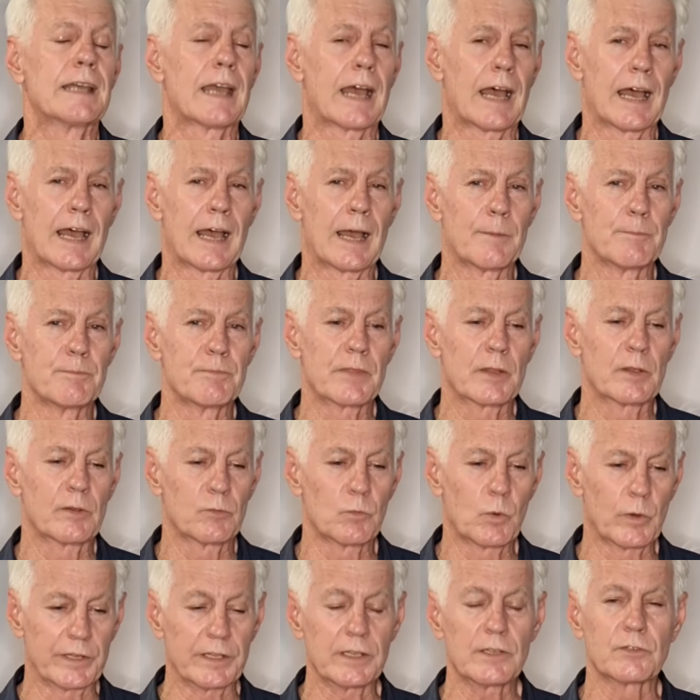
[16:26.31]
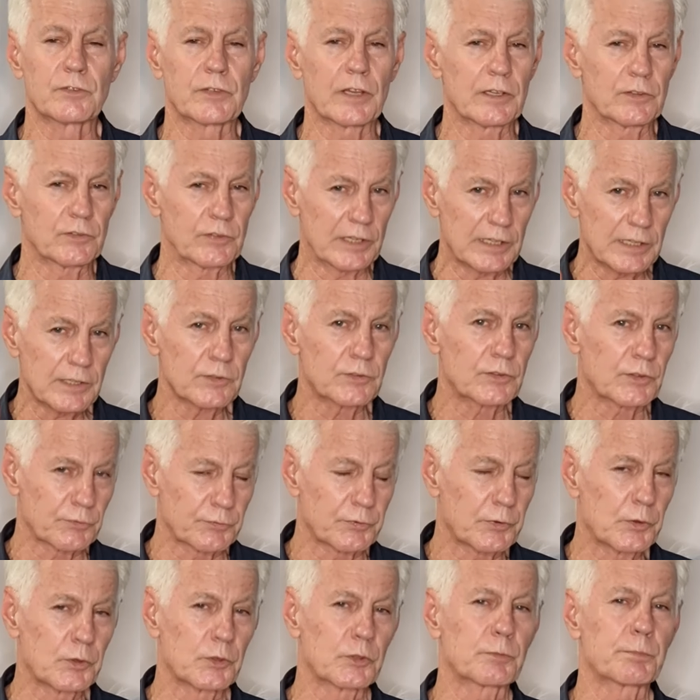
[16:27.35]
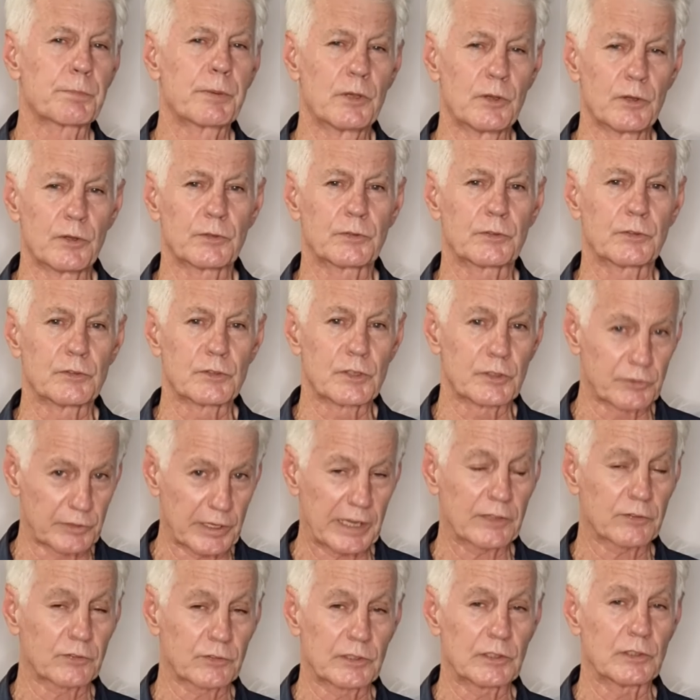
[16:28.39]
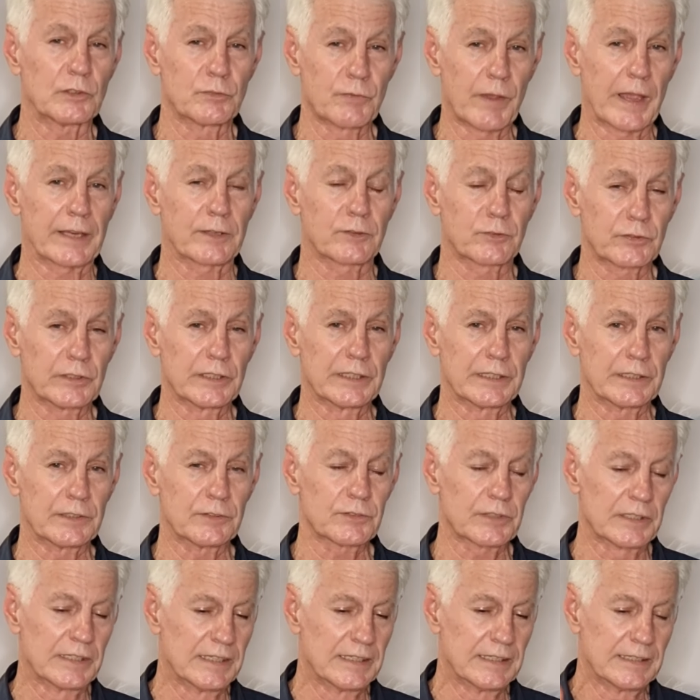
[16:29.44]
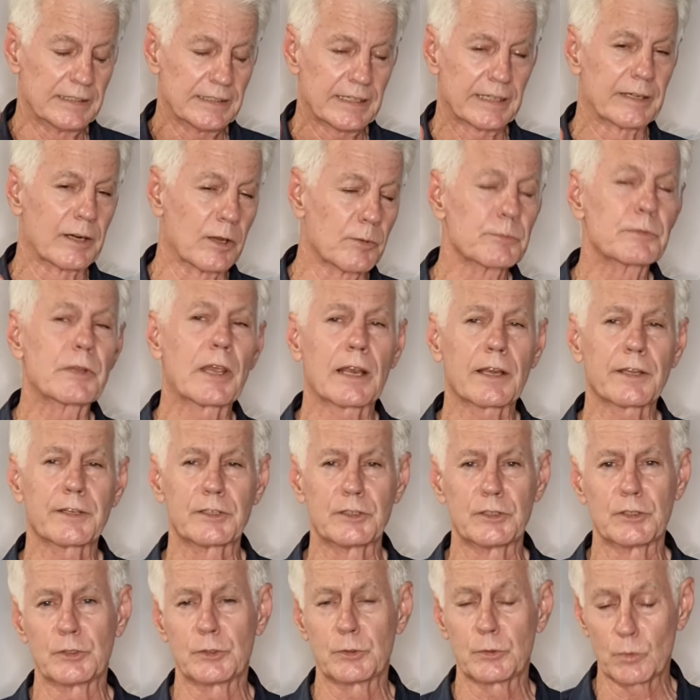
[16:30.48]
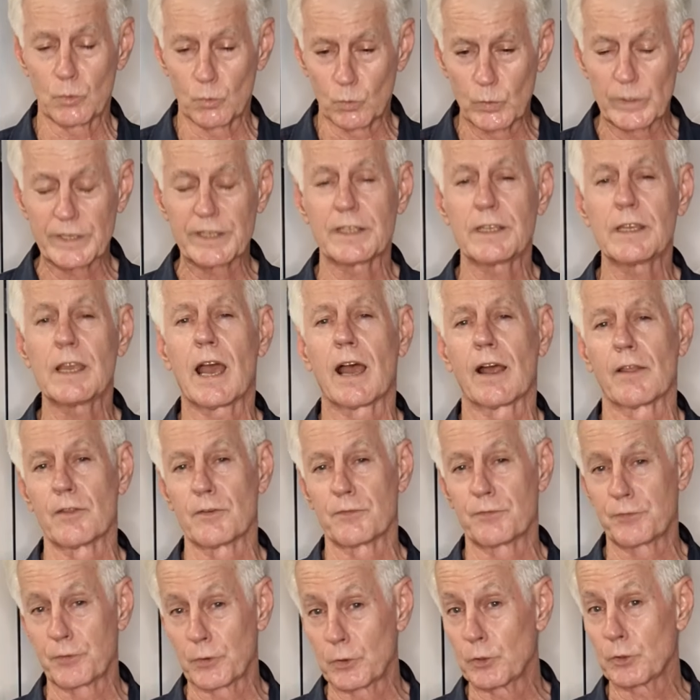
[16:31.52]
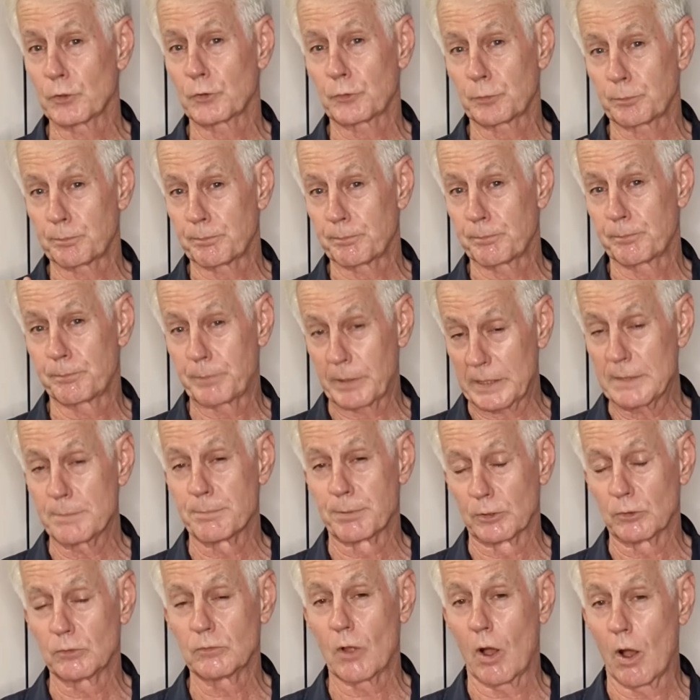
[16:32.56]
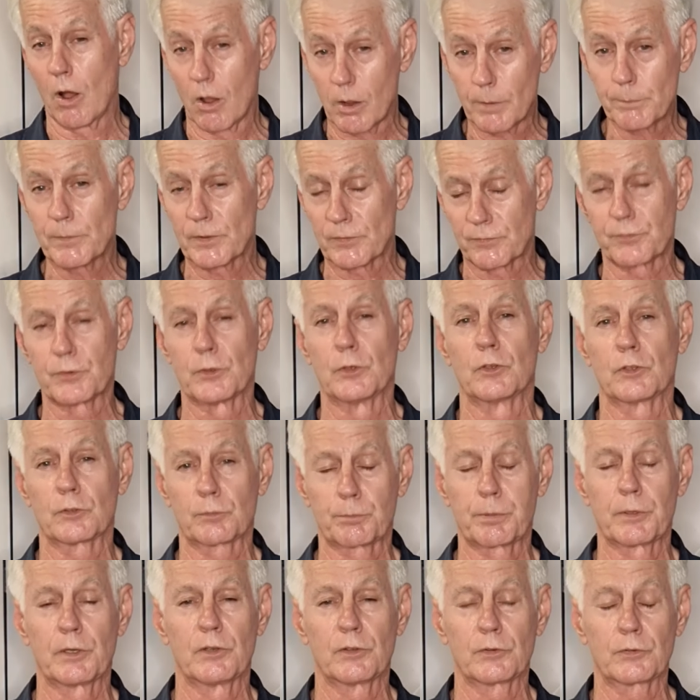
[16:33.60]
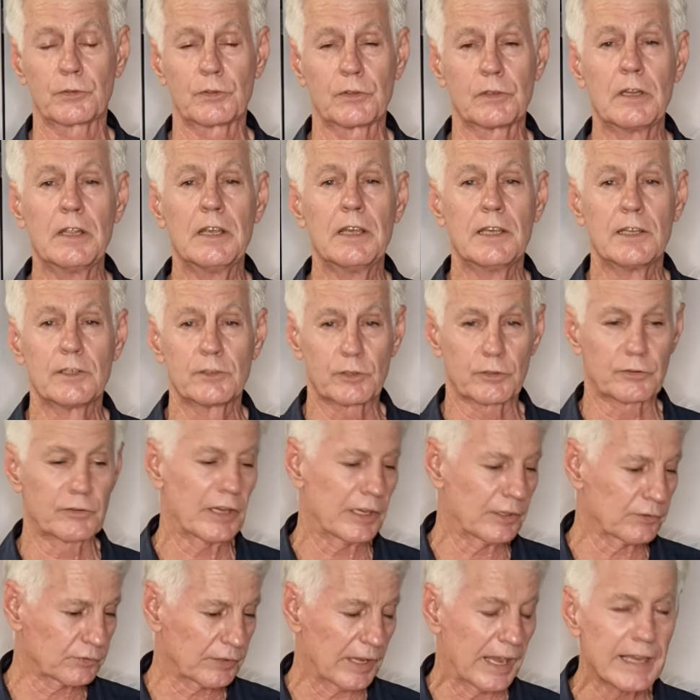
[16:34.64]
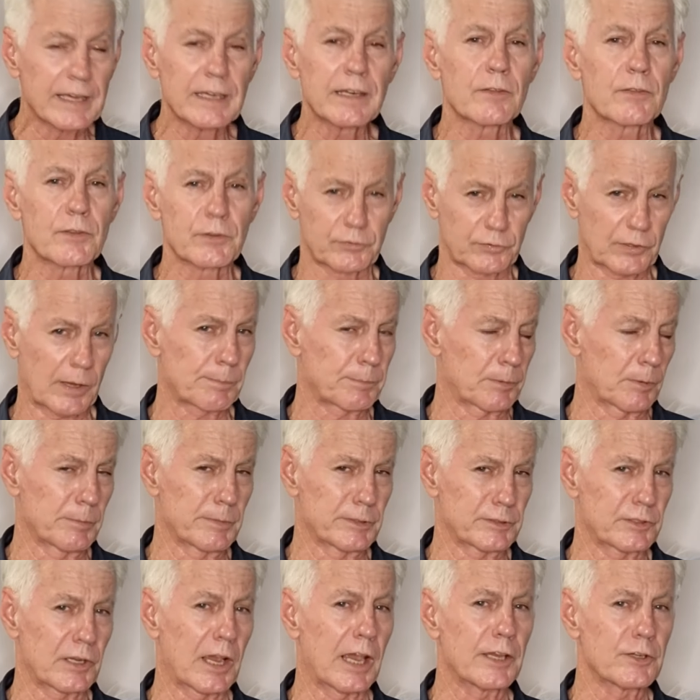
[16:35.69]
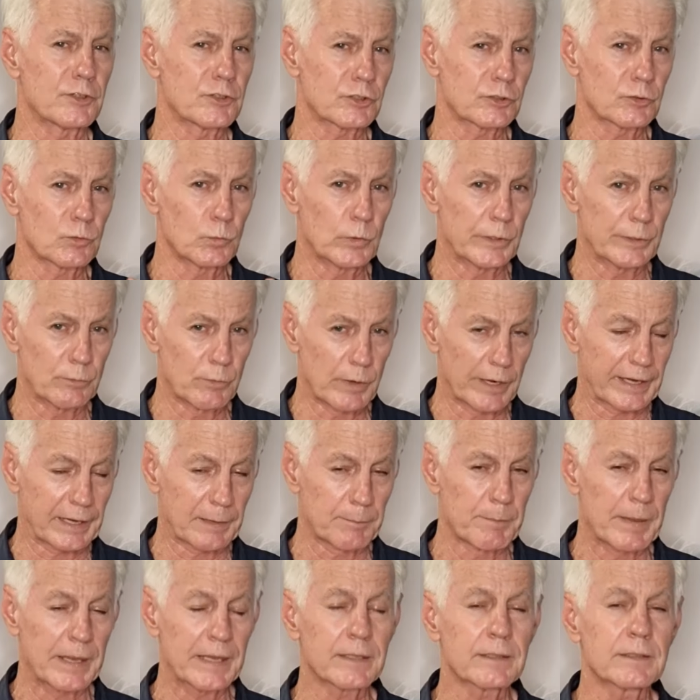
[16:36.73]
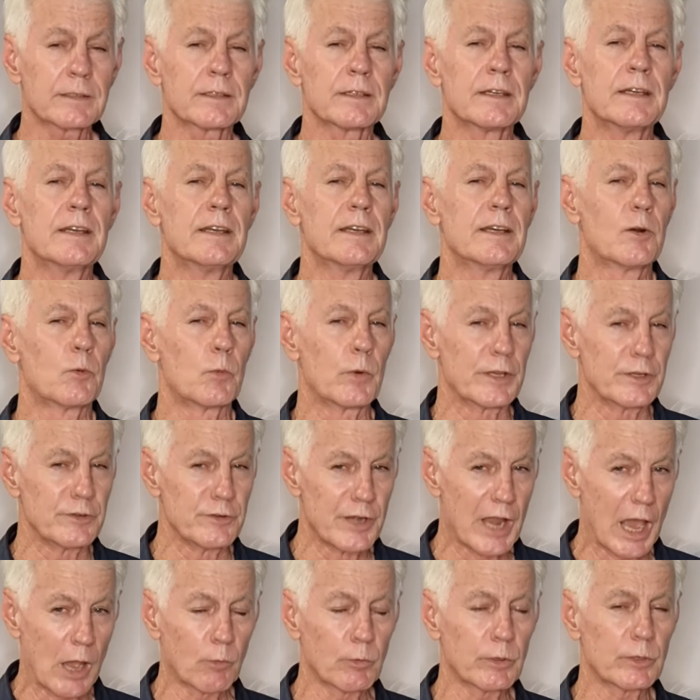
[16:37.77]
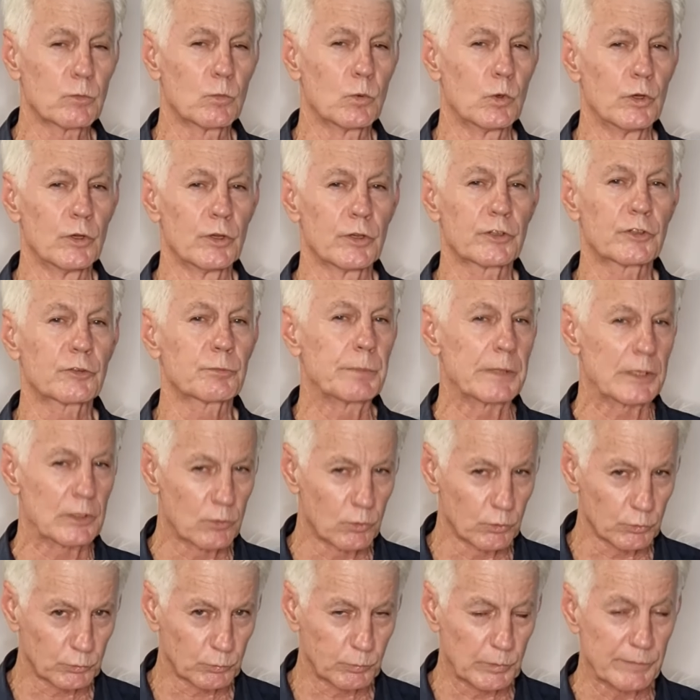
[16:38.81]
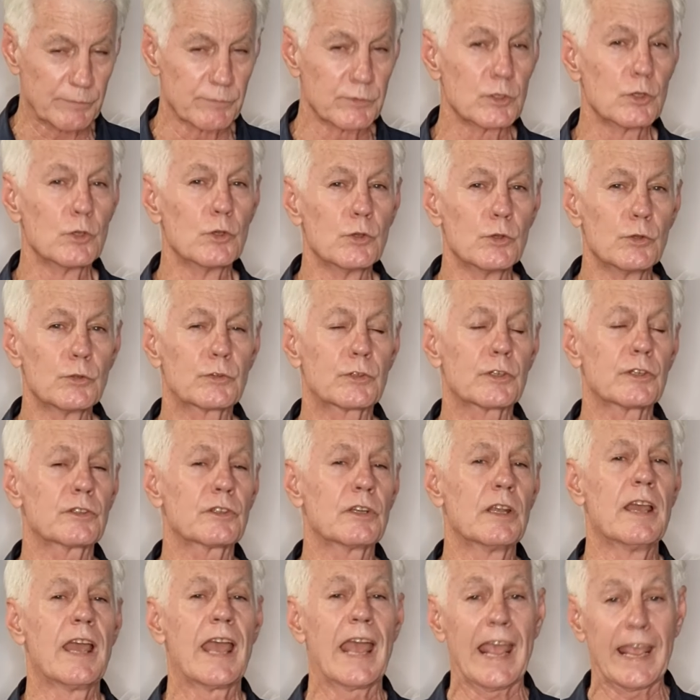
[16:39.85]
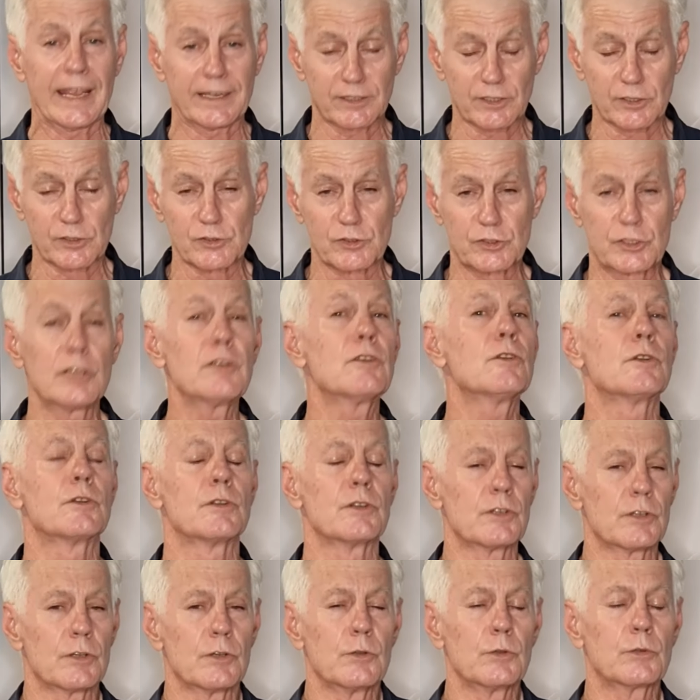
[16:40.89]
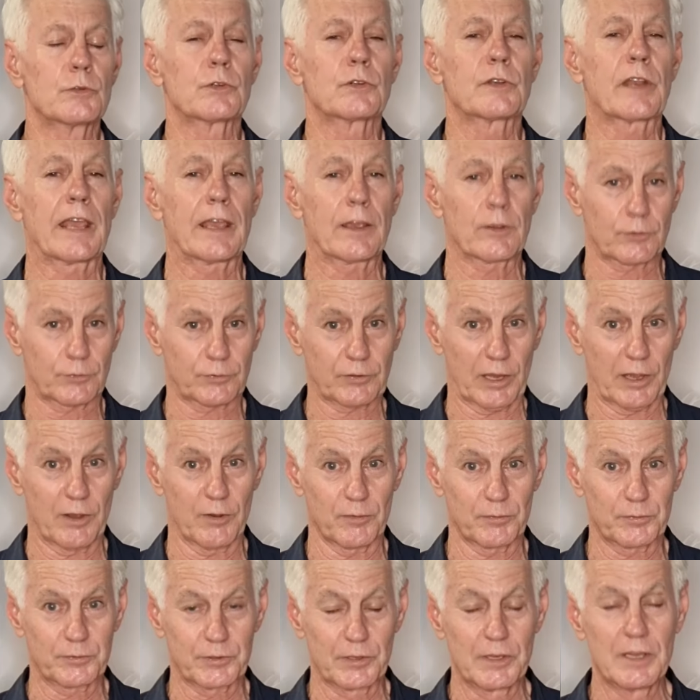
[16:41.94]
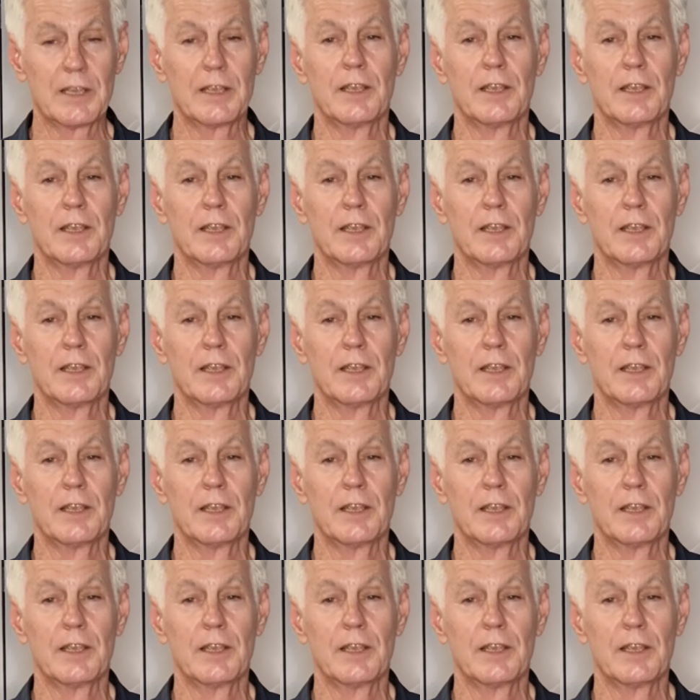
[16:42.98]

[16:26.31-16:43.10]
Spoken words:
What he says, he's the first person to test his vaccines, and I'm telling you, we are the first people. I'm the first person to test any of the supplementation we recommend. We know it works because we've used it and continue to use it ourselves.